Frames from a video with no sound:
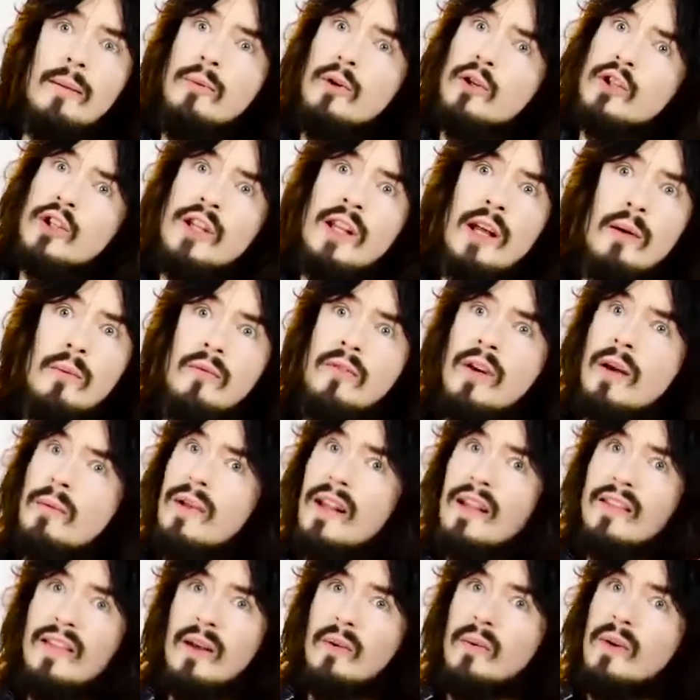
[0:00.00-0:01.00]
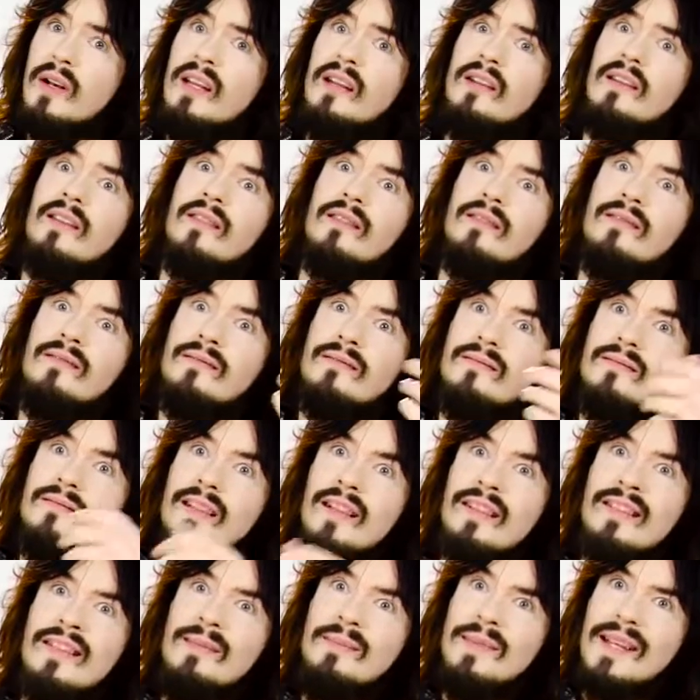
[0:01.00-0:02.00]
I'm pushing that one forward, I'm letting that one in.
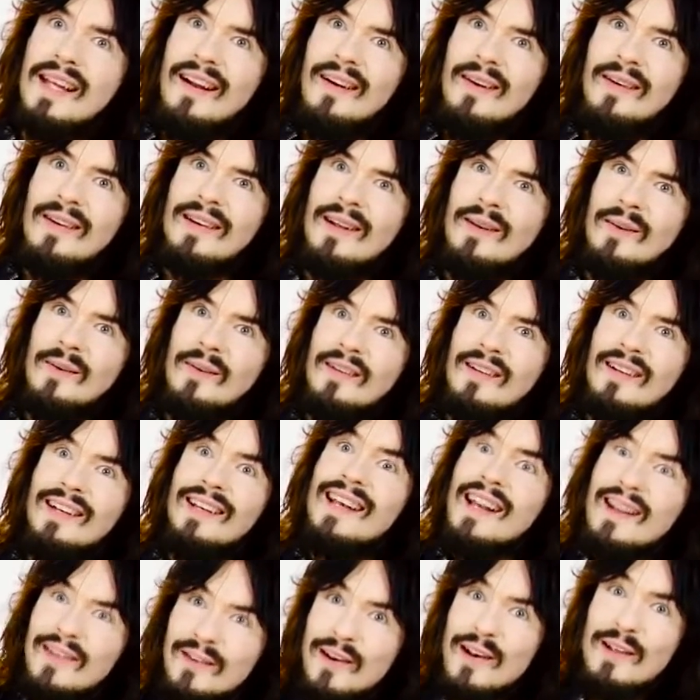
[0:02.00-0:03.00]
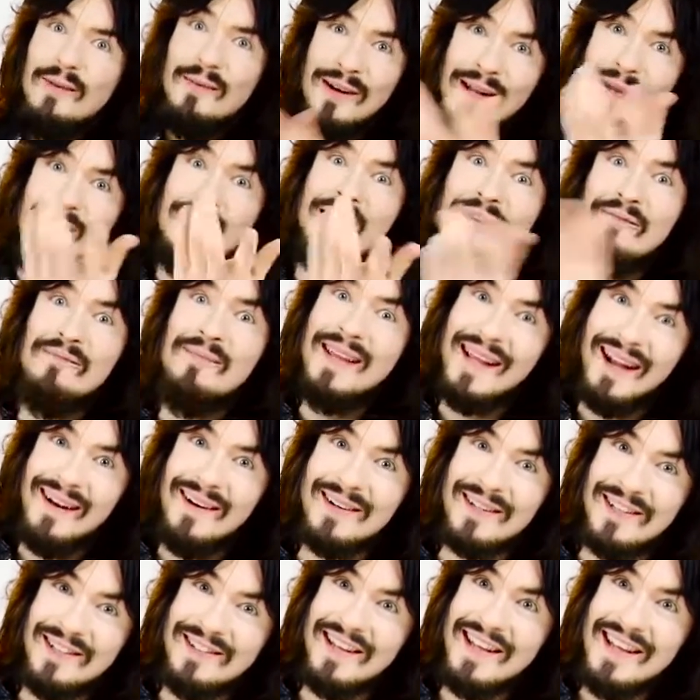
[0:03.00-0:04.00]
That's in me heart now. Literally without giving me
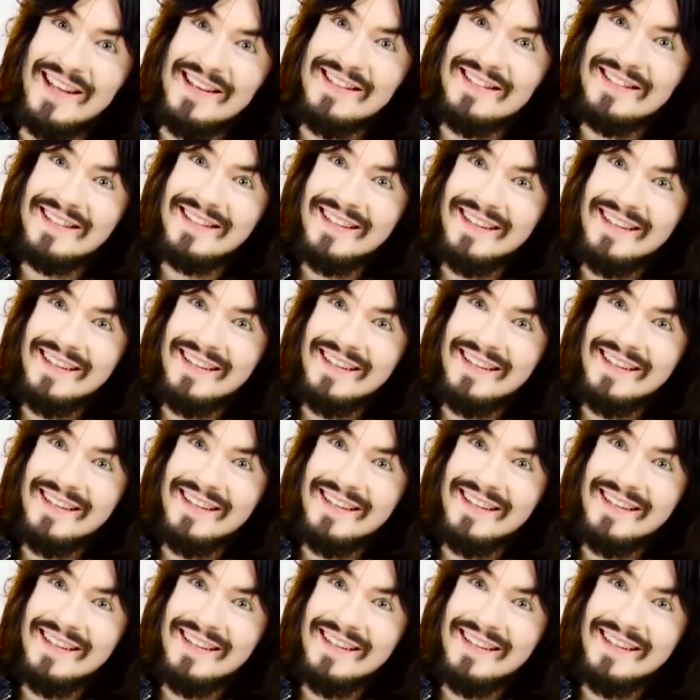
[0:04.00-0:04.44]
heart disease.